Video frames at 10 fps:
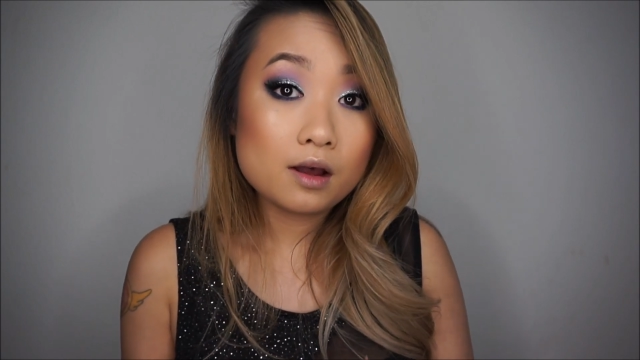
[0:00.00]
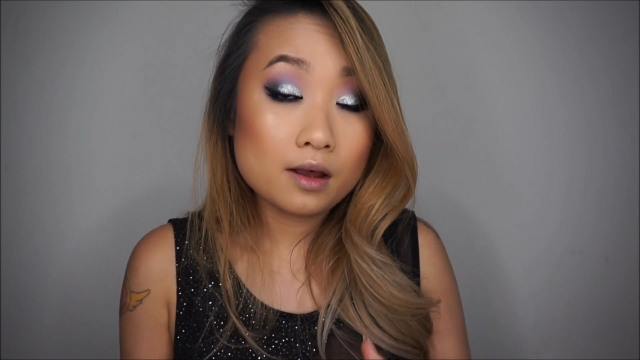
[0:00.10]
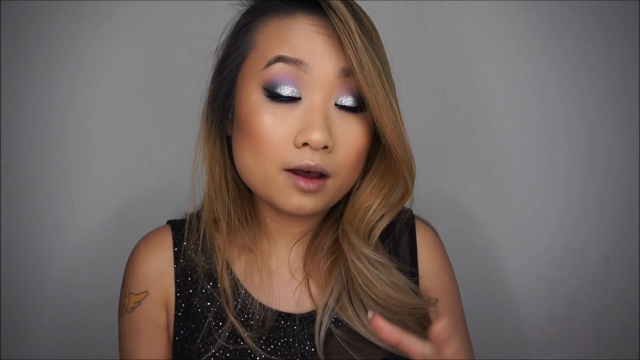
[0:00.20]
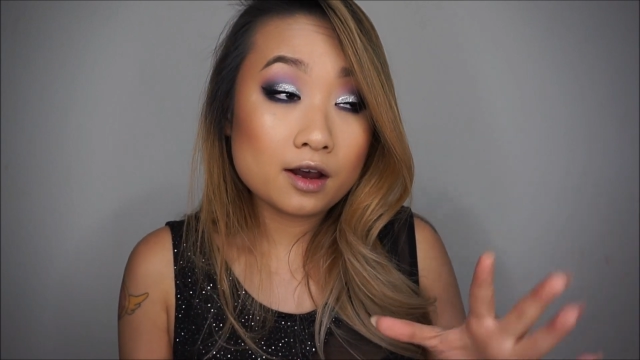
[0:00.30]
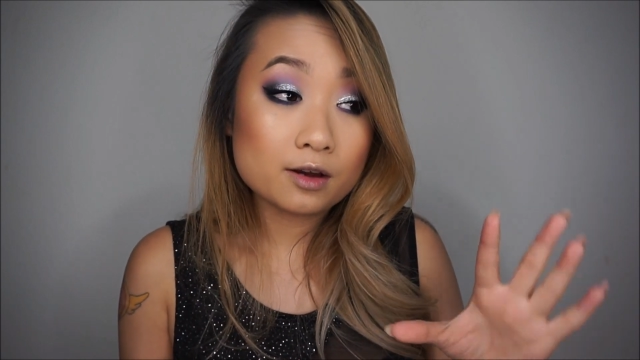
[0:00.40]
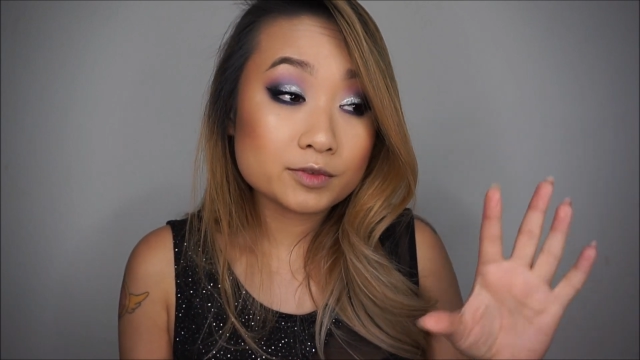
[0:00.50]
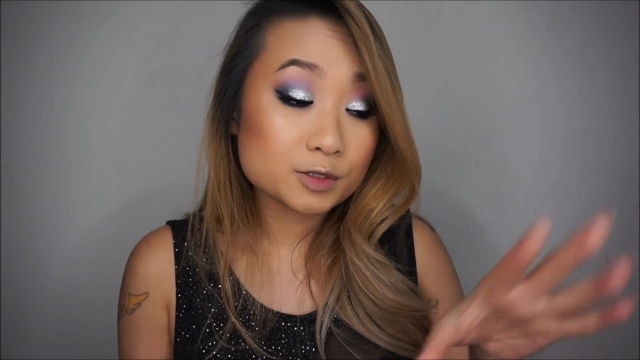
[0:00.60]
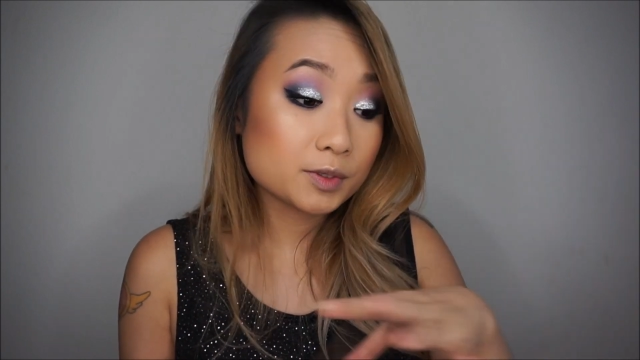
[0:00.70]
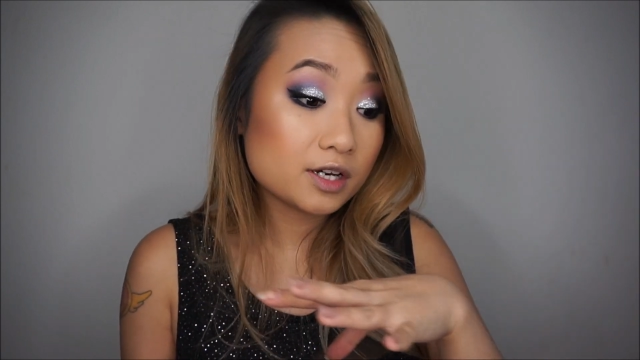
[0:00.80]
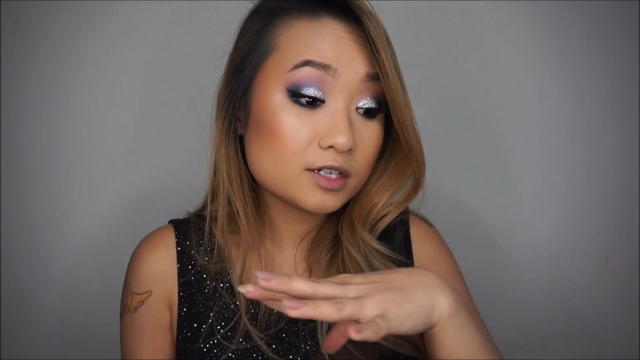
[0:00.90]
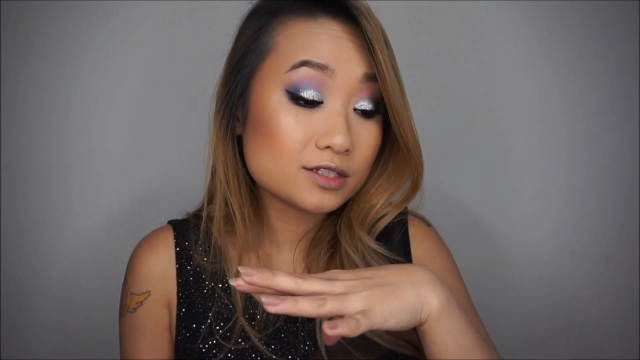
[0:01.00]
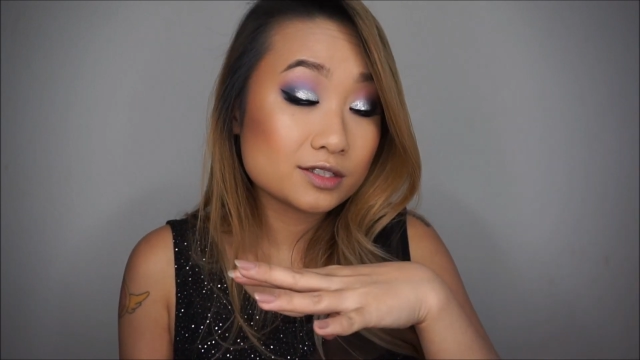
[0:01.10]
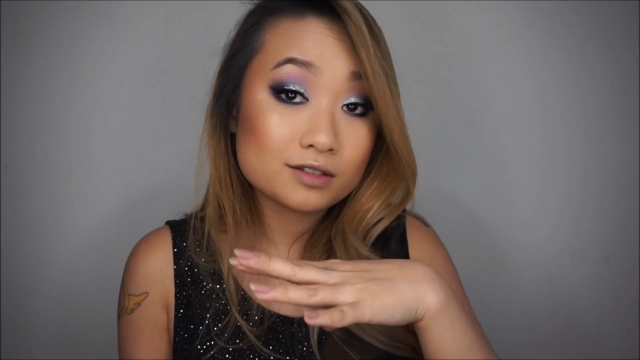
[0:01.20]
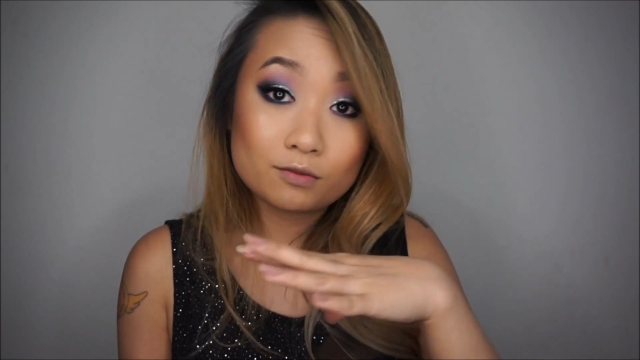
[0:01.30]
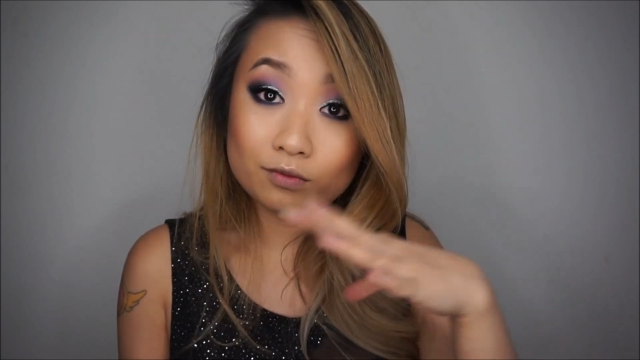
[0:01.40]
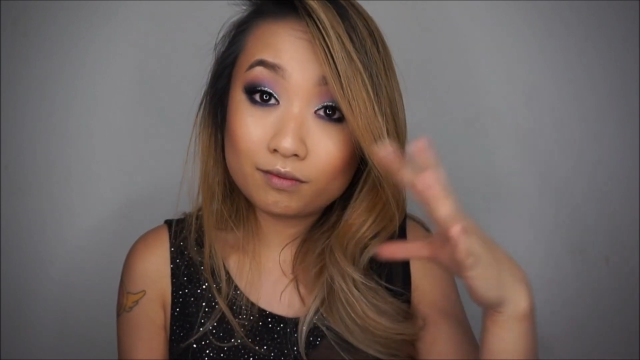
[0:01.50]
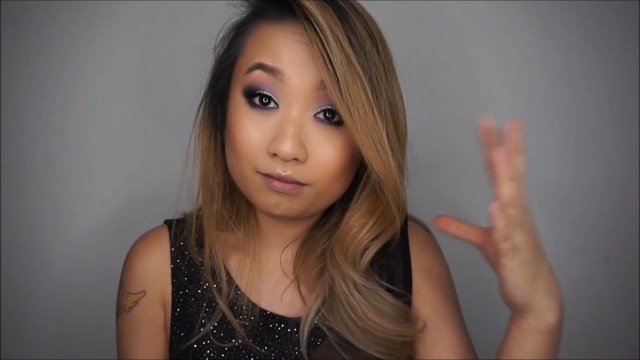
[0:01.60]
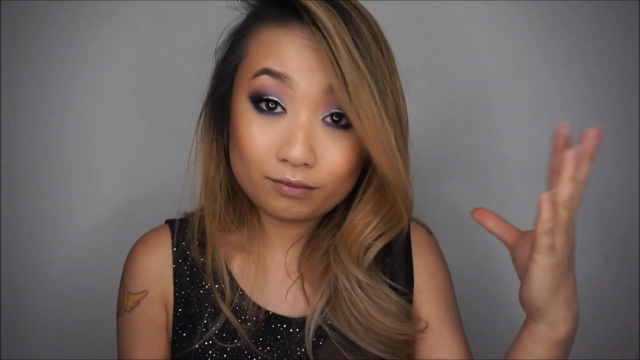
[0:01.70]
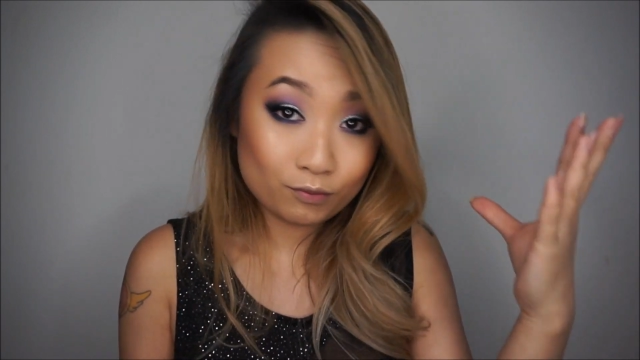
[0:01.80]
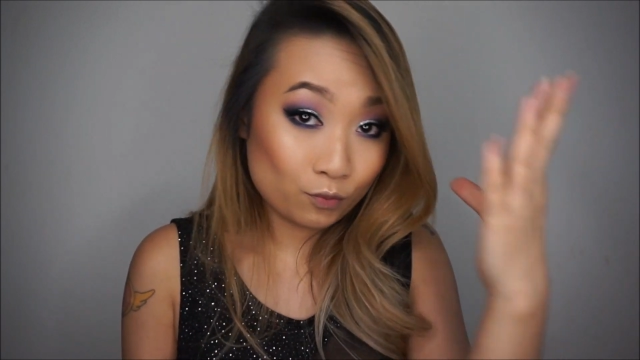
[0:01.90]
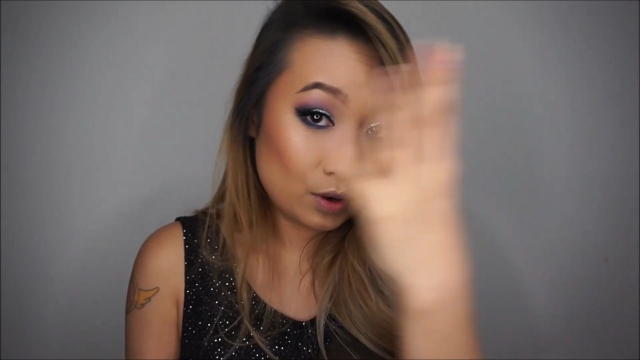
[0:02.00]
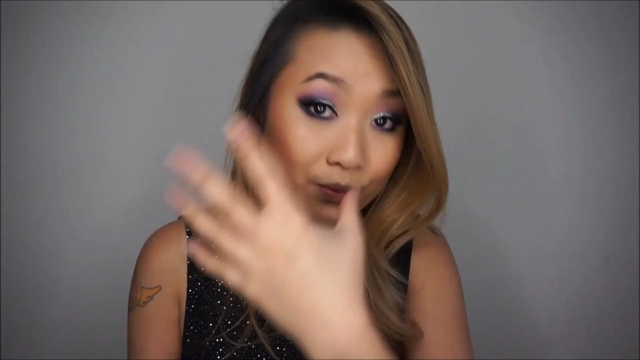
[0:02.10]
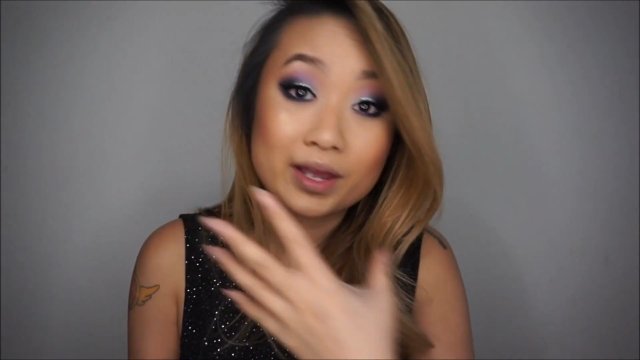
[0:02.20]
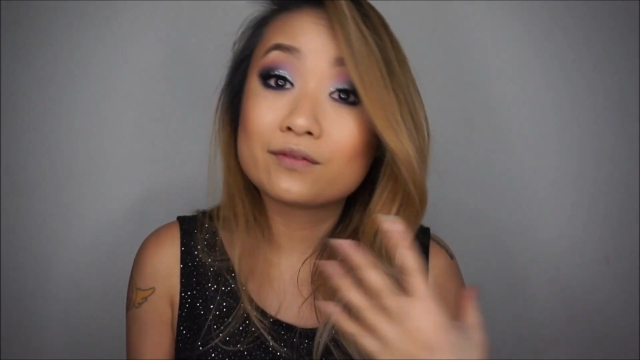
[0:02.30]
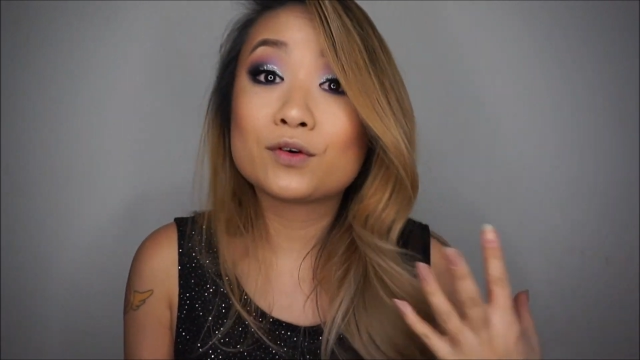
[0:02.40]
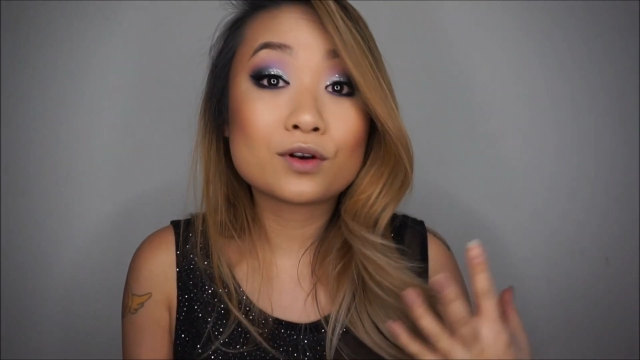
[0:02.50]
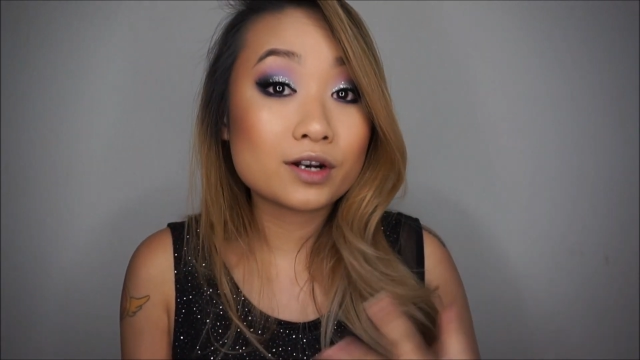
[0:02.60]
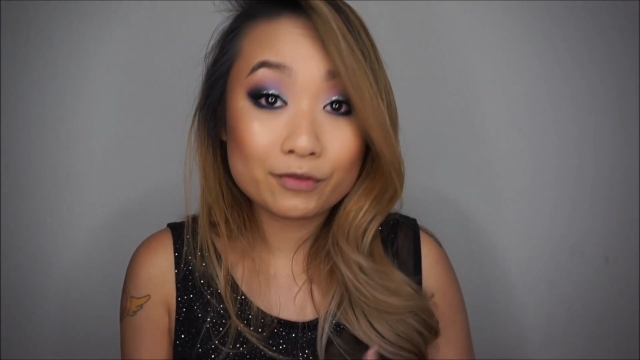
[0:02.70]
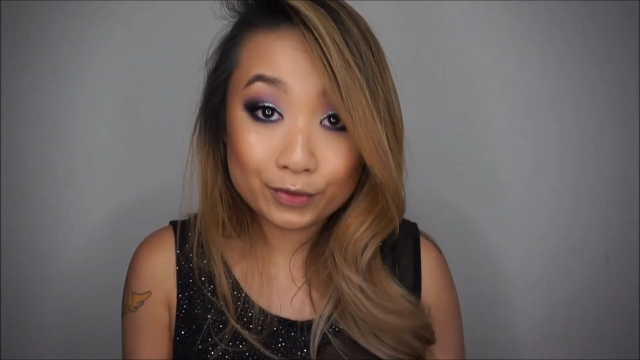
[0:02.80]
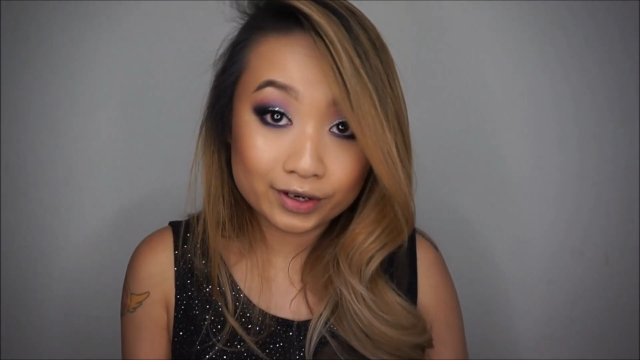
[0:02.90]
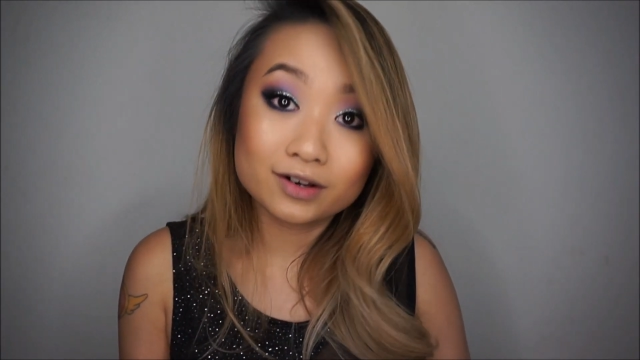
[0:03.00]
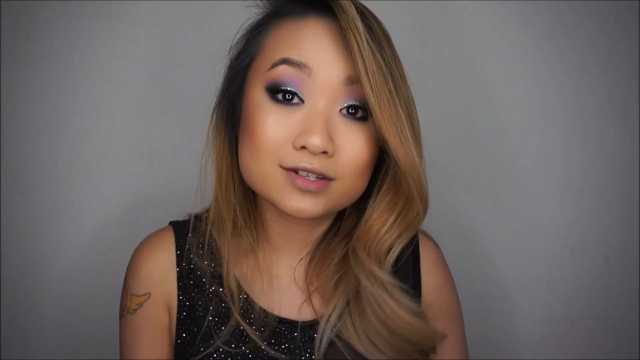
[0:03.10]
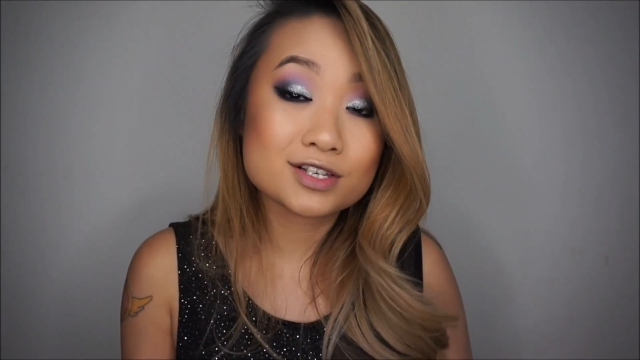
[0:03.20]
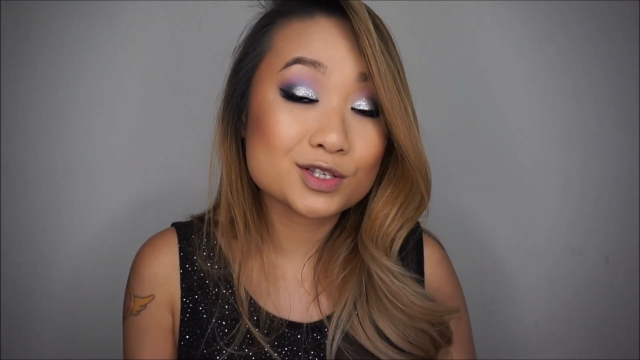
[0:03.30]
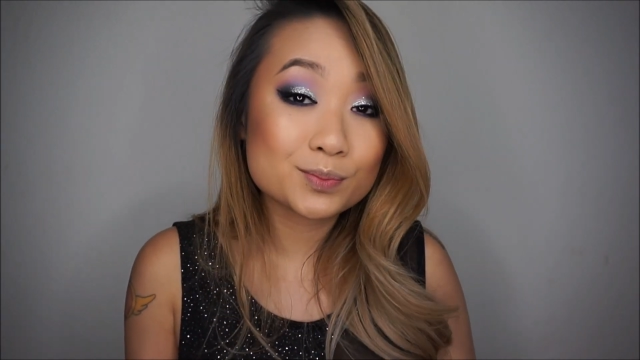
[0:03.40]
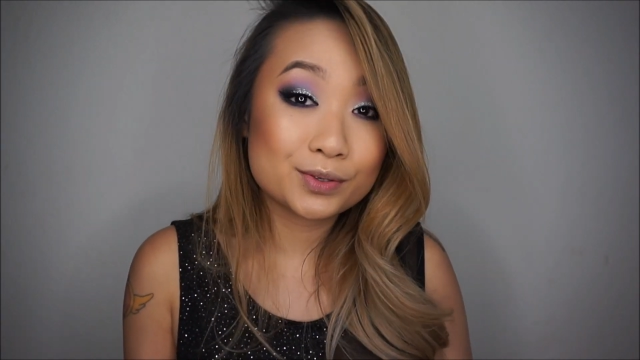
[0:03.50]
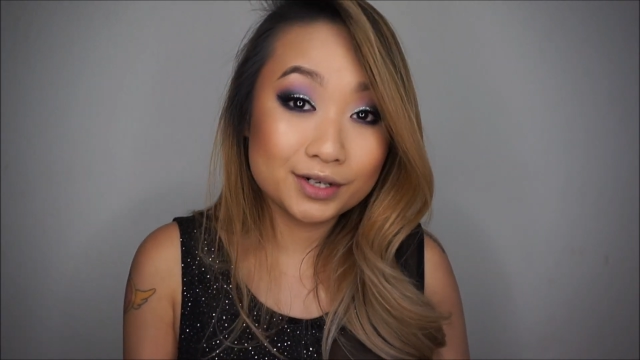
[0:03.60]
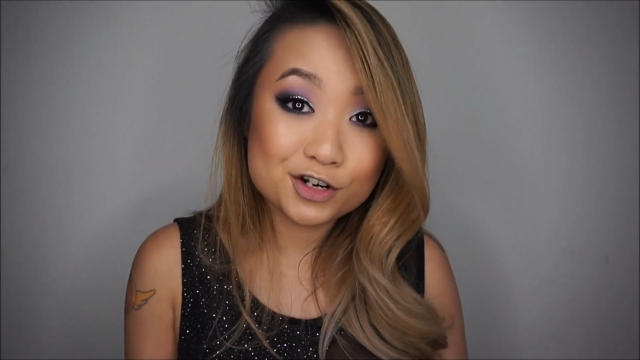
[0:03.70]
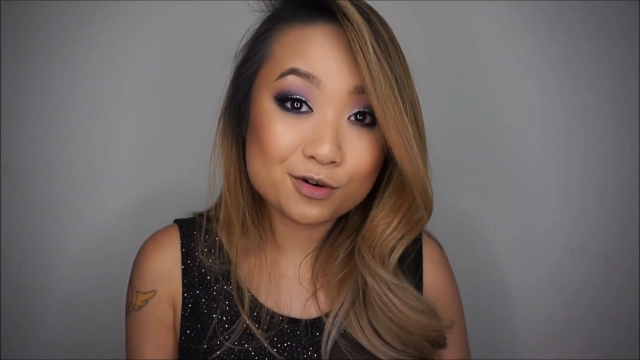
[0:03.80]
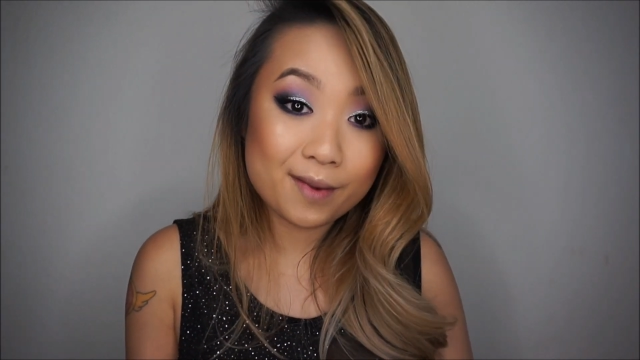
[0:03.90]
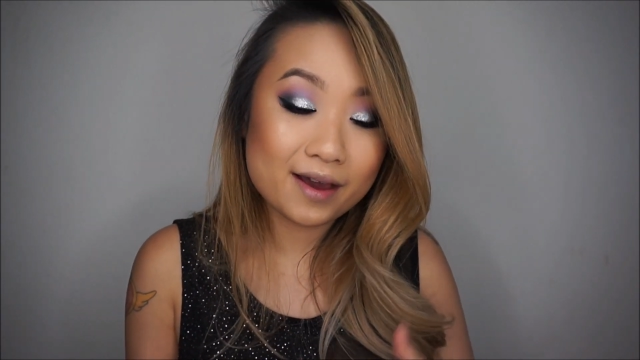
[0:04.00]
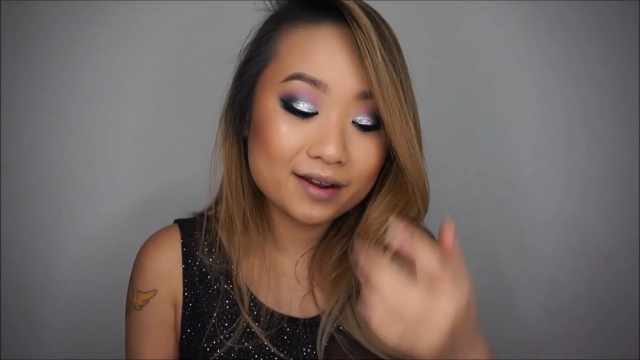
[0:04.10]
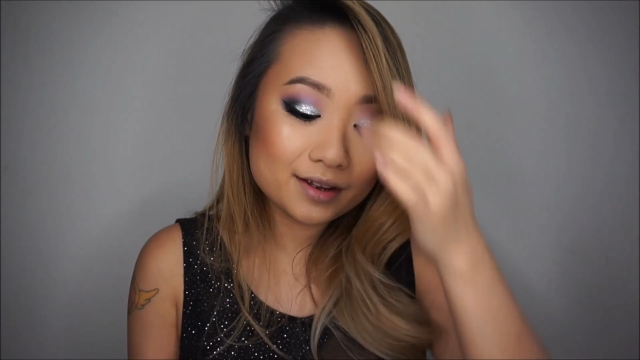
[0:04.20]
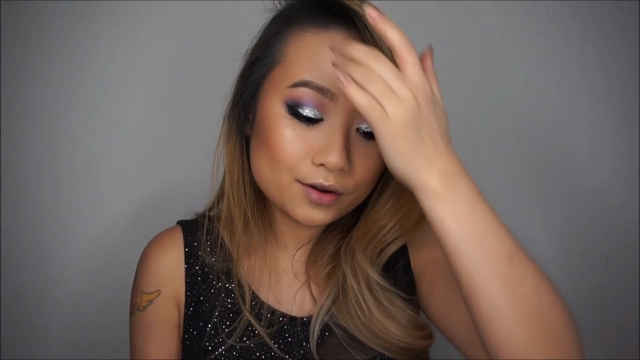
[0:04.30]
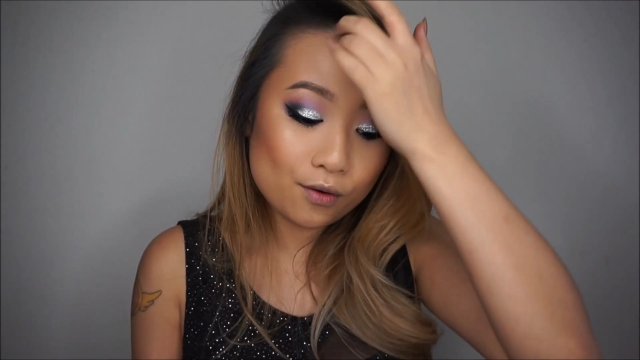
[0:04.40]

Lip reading: just because what we have going on everywhere else is pretty dramatic,